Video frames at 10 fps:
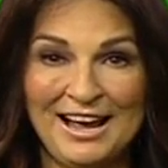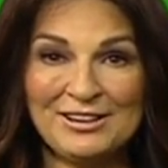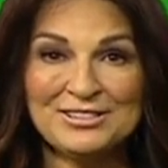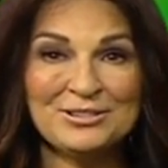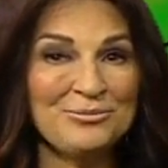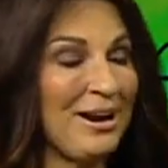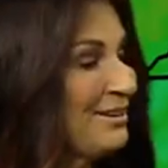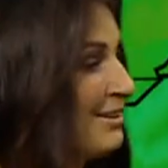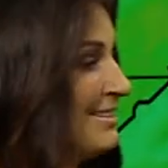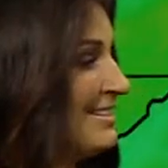now to right
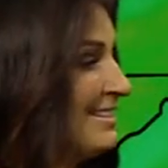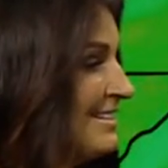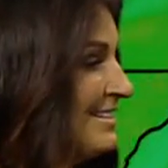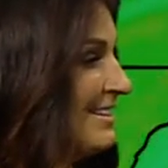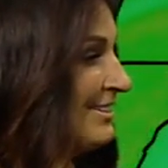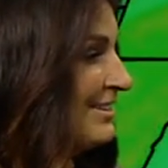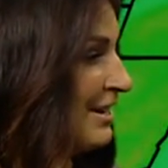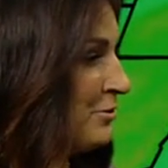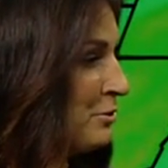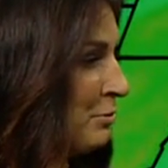around 60 there in
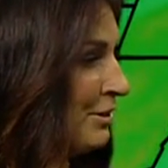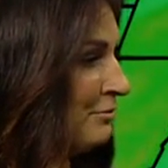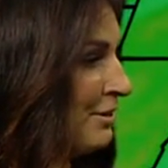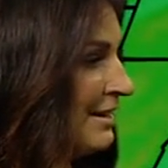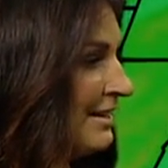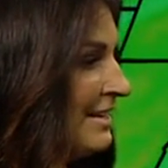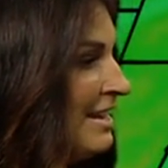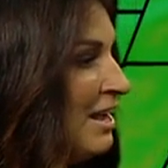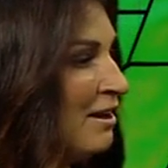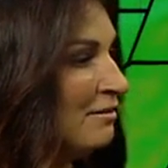Harrisburg and Reading.
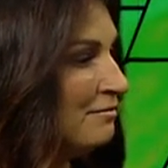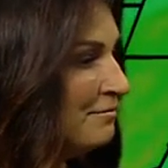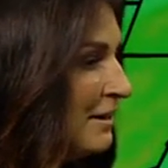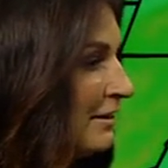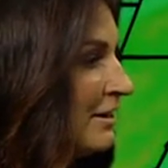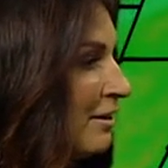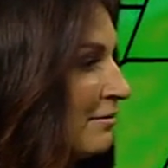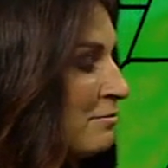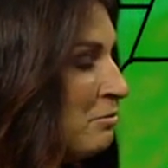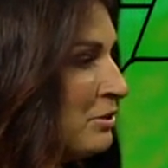Very
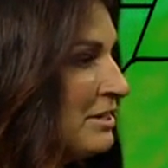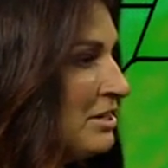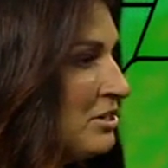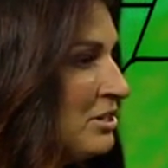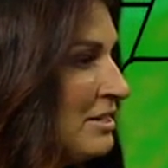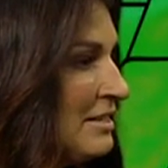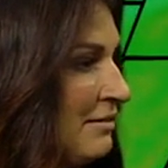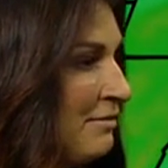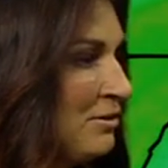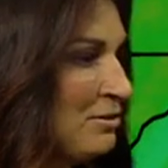comfortable conditions.
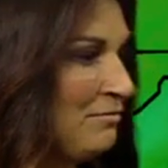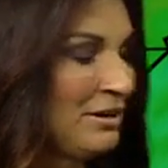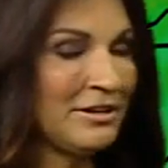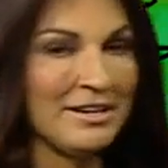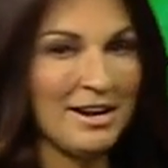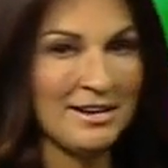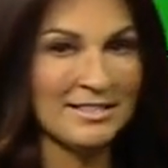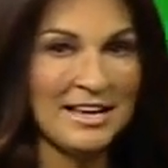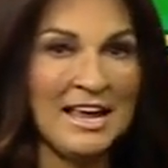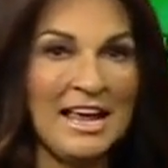It feels very
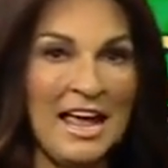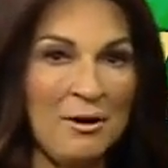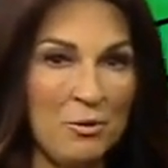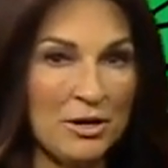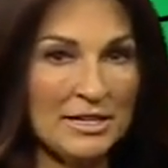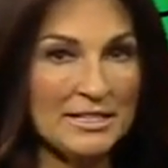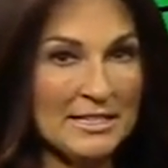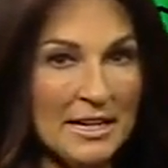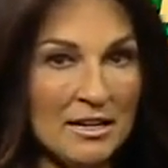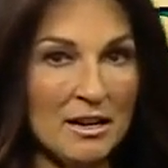nice. And we're going to
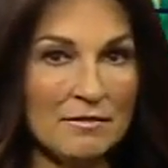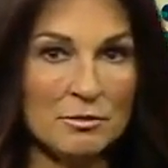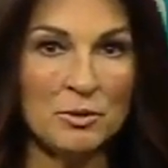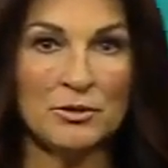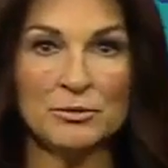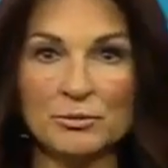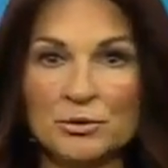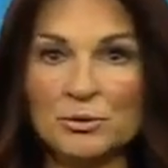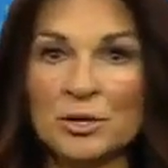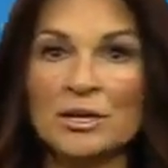stay comfortable
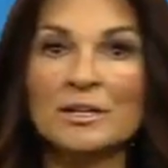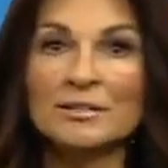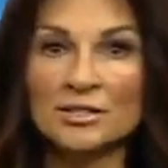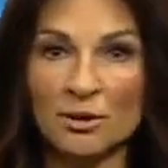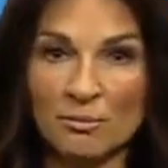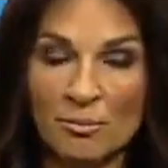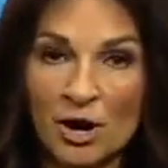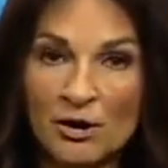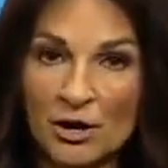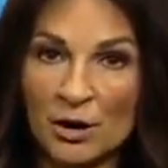through
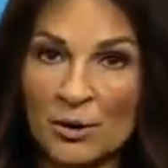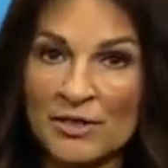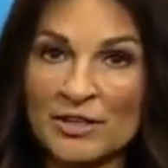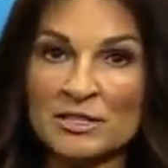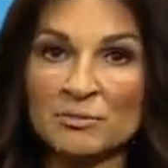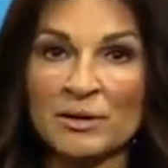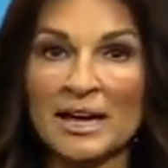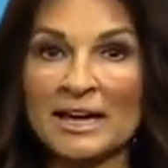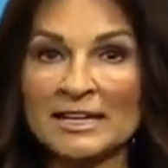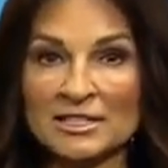tomorrow. And then as we
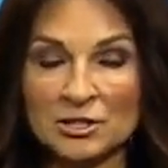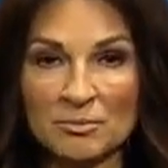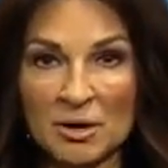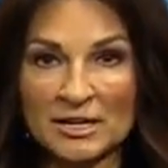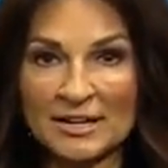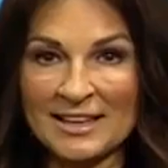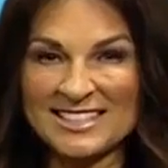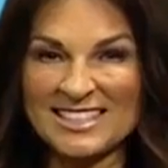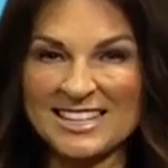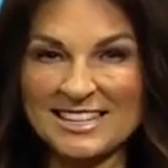head into Monday, that
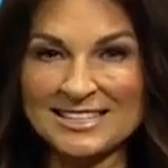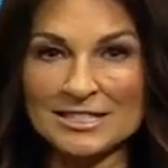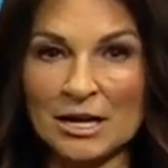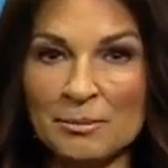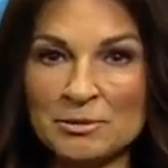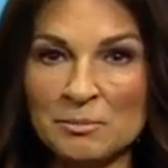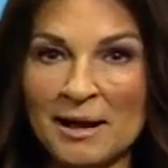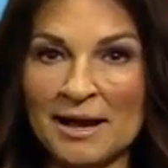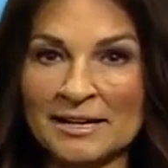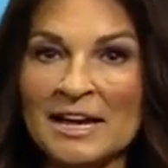stickiness comes
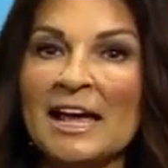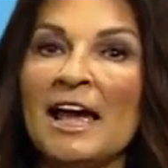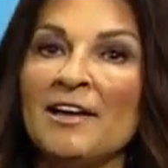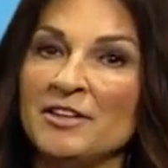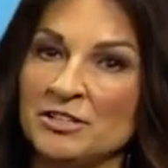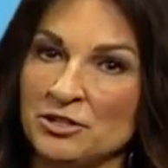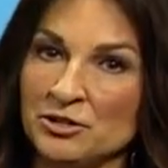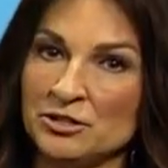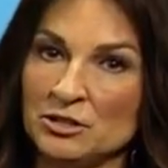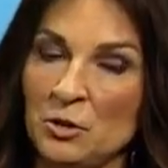back and then it
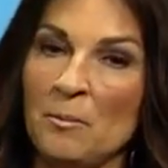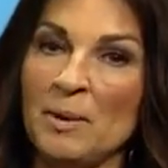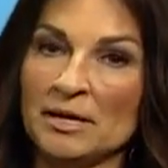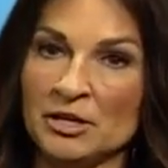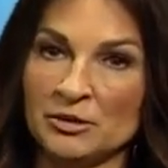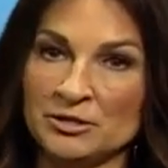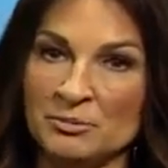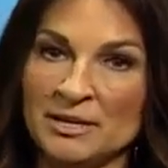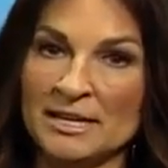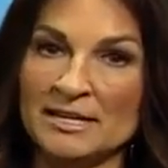turns a little muggier as
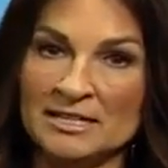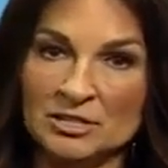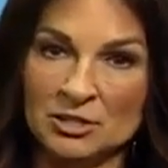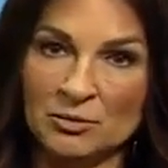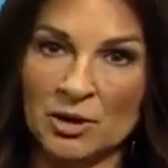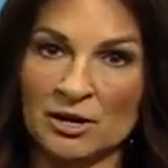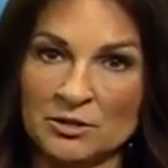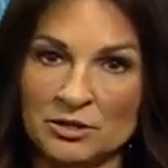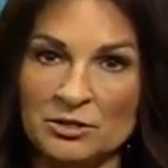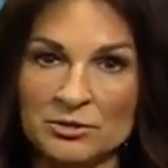we get into our
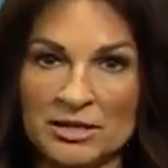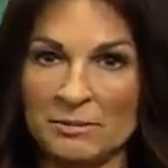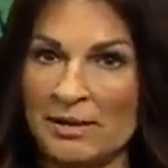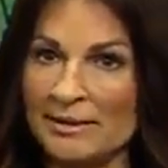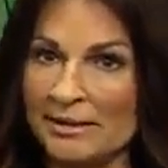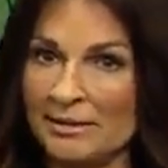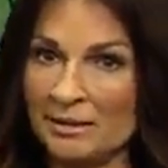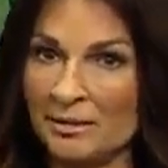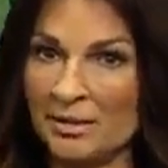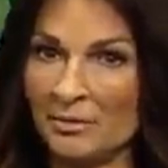Tuesday. By the end of
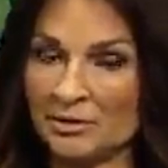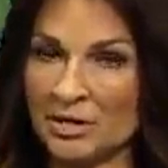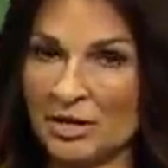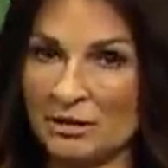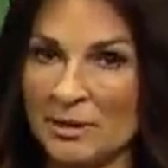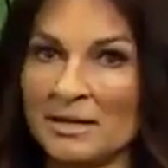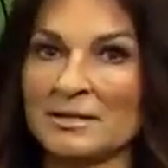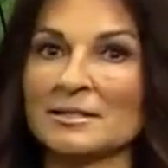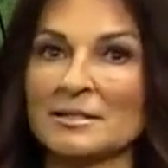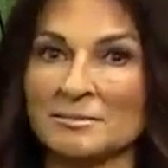the week, we're talking about
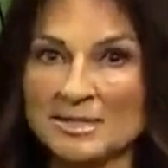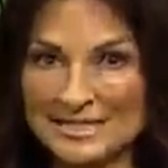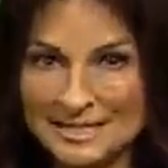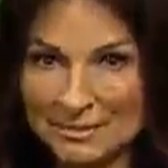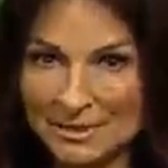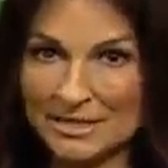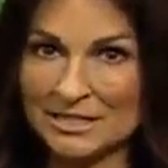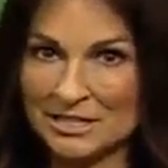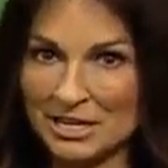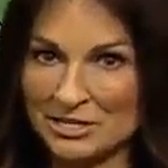some steamy
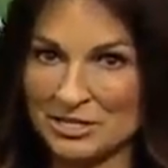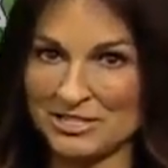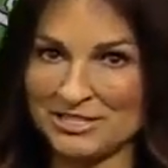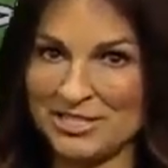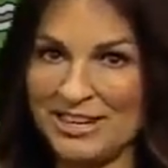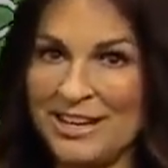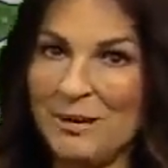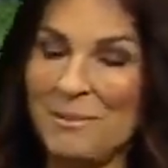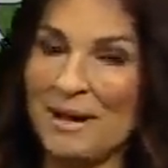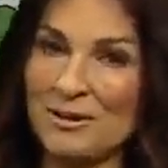conditions
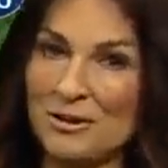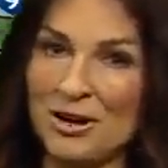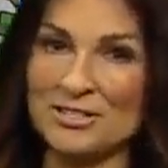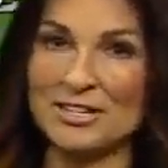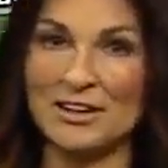back across the